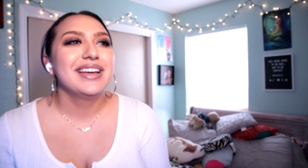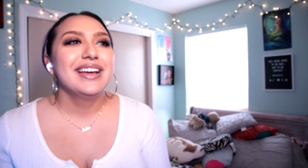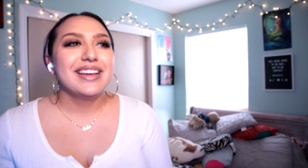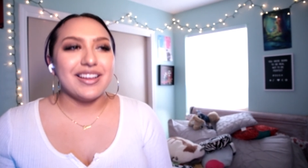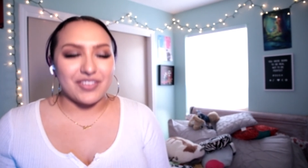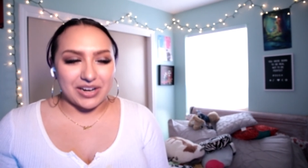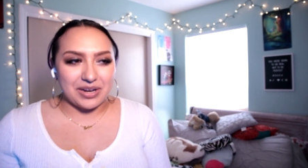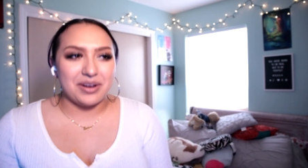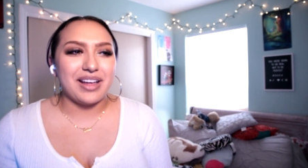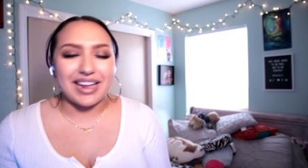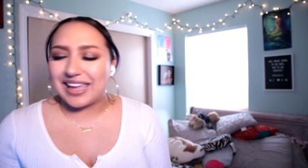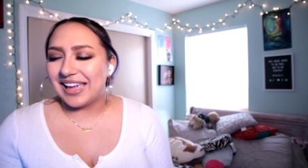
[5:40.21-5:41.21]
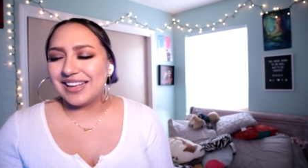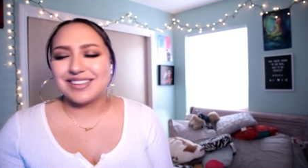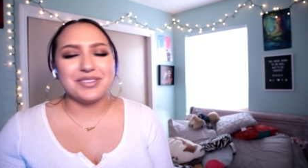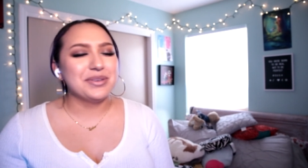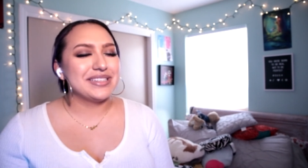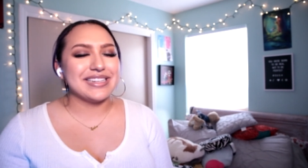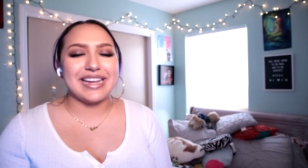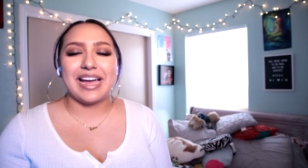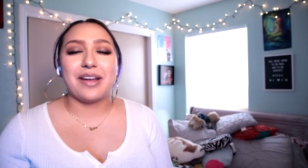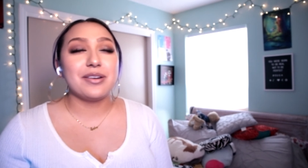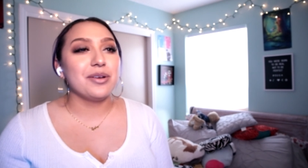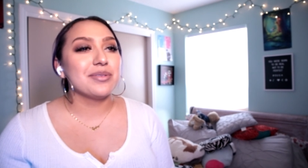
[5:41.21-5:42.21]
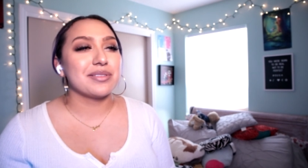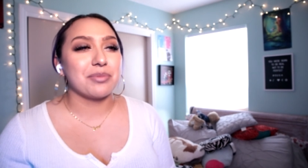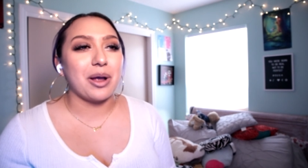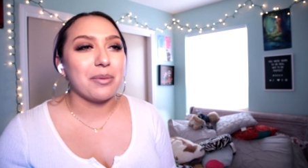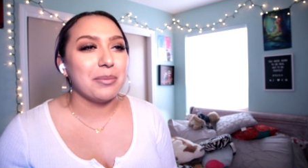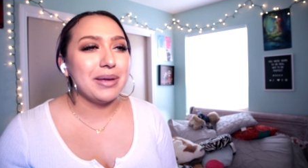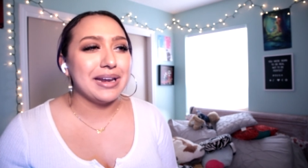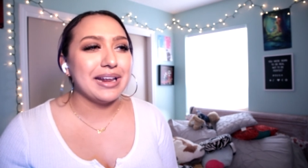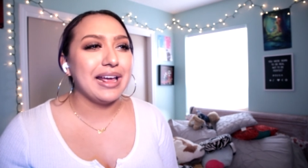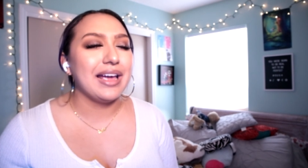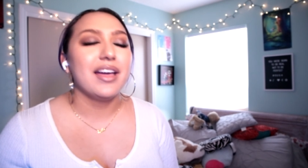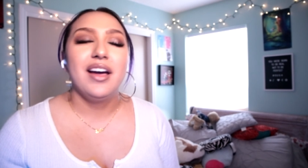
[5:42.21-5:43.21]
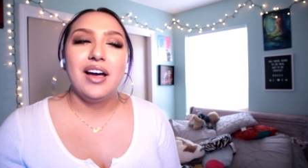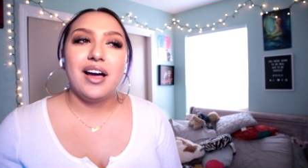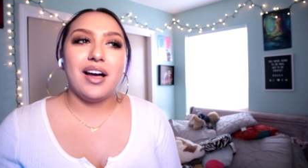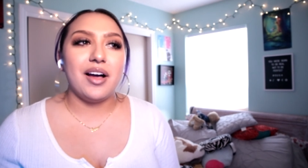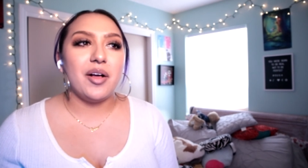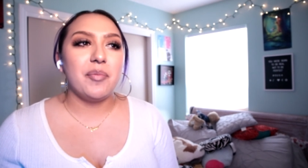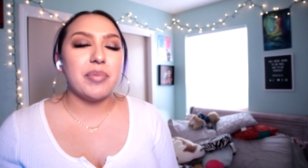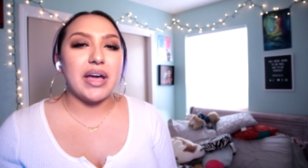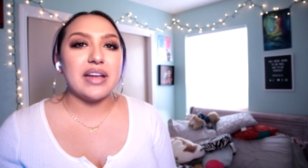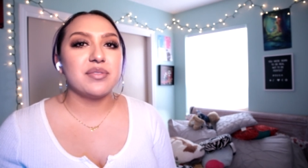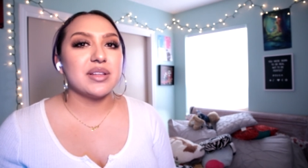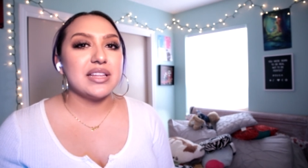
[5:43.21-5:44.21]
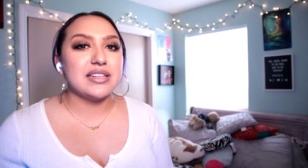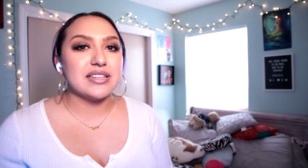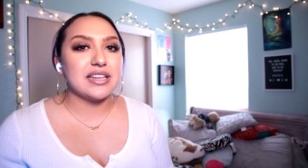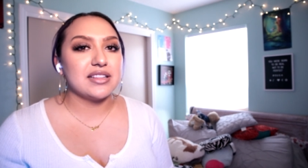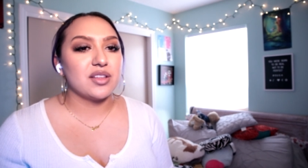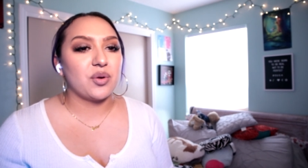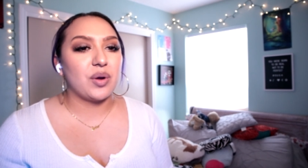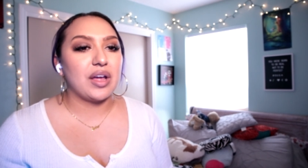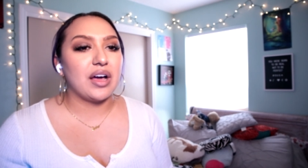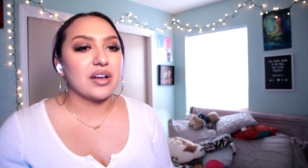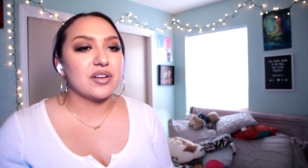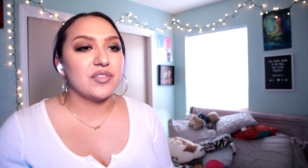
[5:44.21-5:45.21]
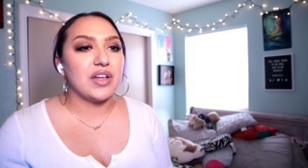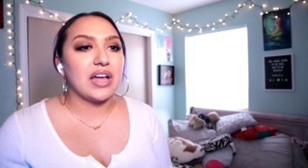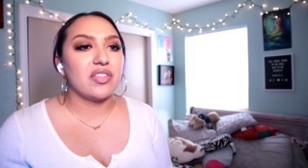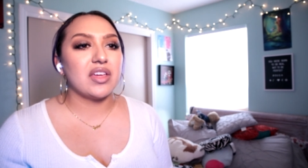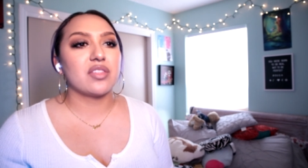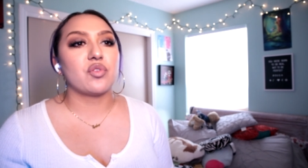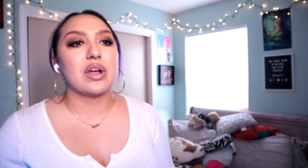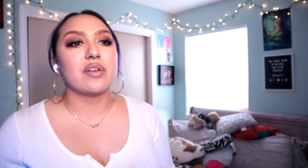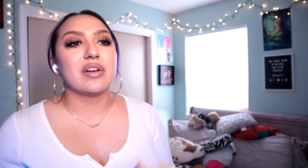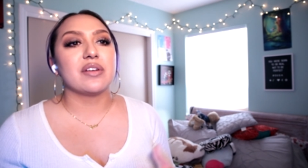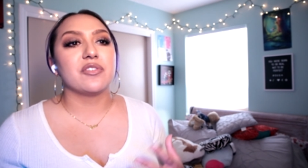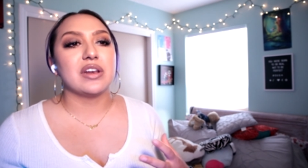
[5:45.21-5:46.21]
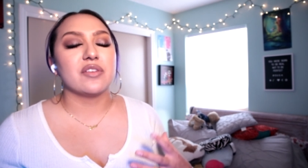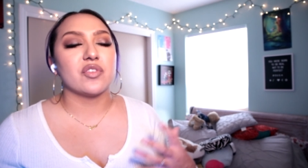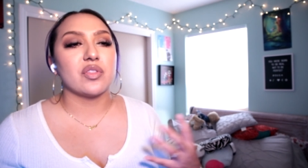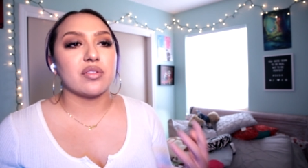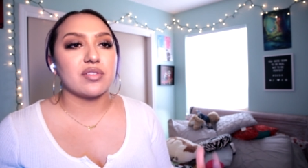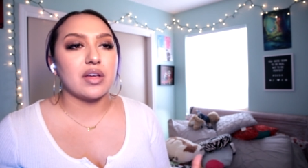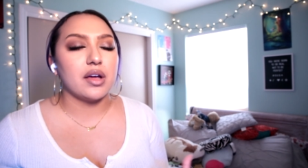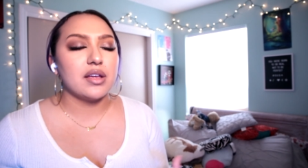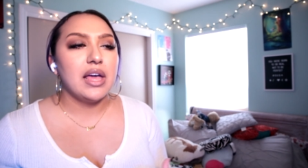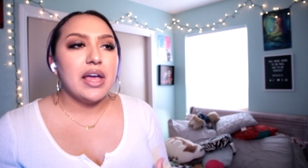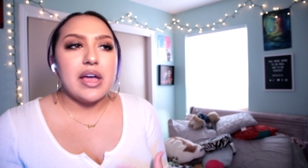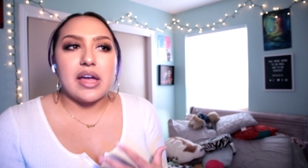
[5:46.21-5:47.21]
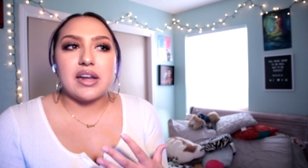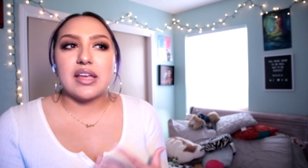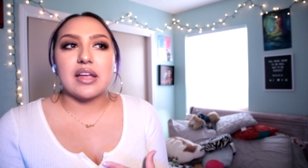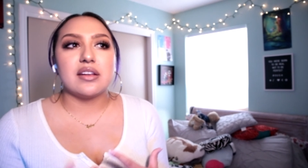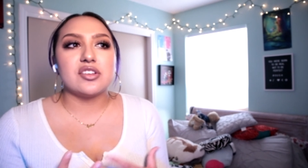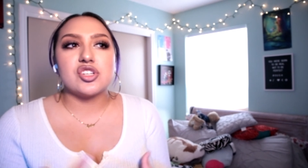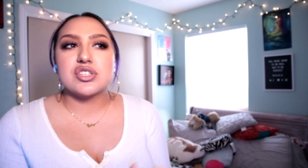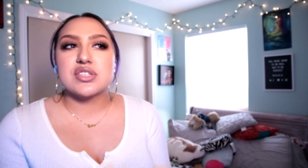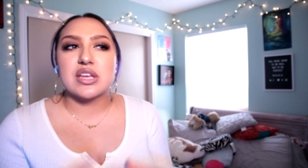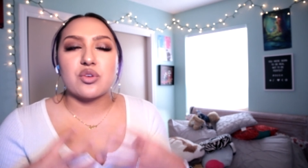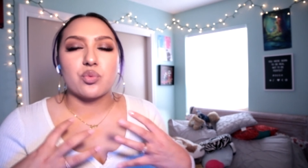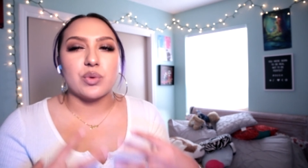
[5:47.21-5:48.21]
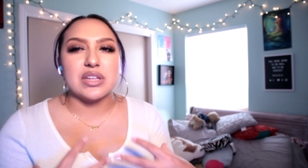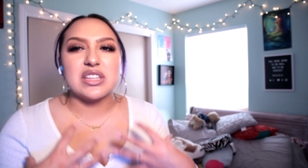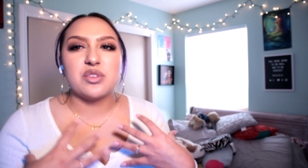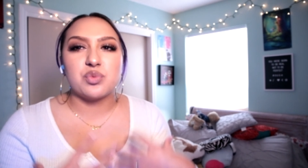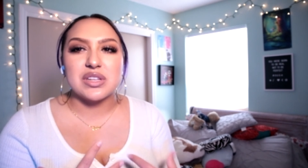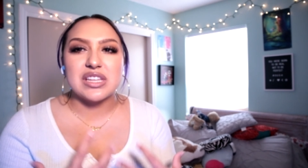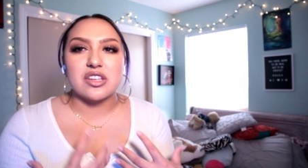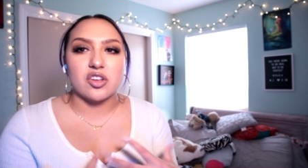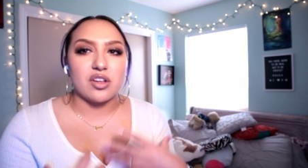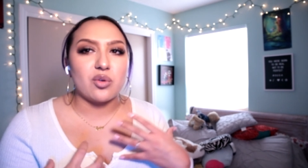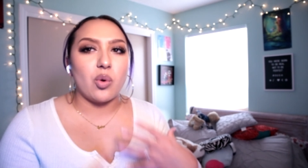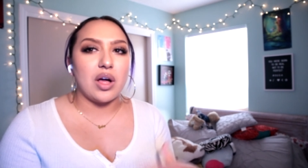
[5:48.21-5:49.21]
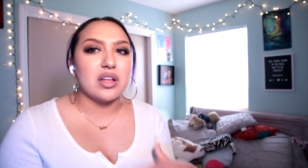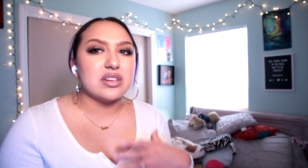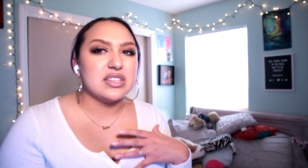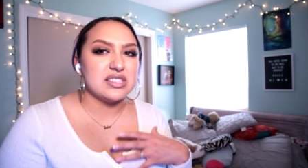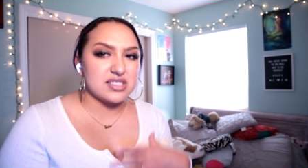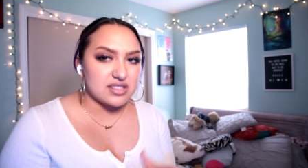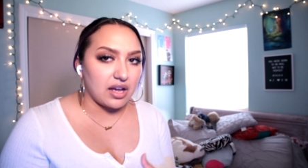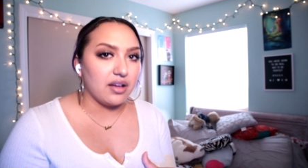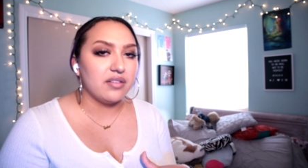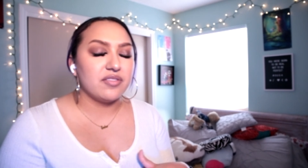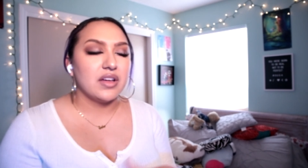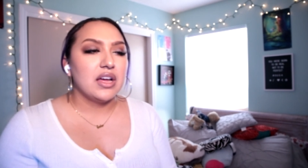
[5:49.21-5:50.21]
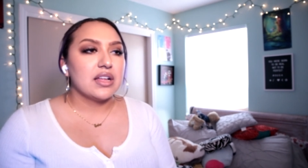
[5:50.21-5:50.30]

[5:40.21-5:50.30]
I can't do it today. I don't know what's wrong with me today. Um, but I really did like the choreography. I think it's very, very fitting for the song. And again, it's just like really, really good quality stuff.